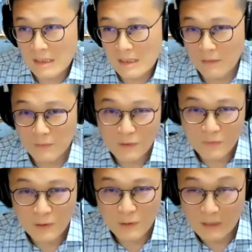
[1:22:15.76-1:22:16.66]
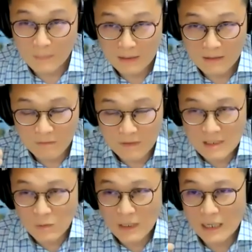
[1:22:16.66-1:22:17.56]
have not followed, the reason
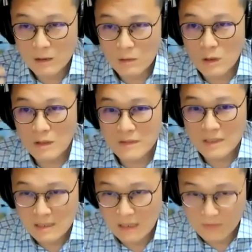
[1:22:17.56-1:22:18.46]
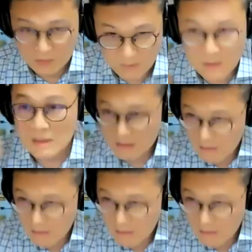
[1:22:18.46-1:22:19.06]
why I know all of this stuff is because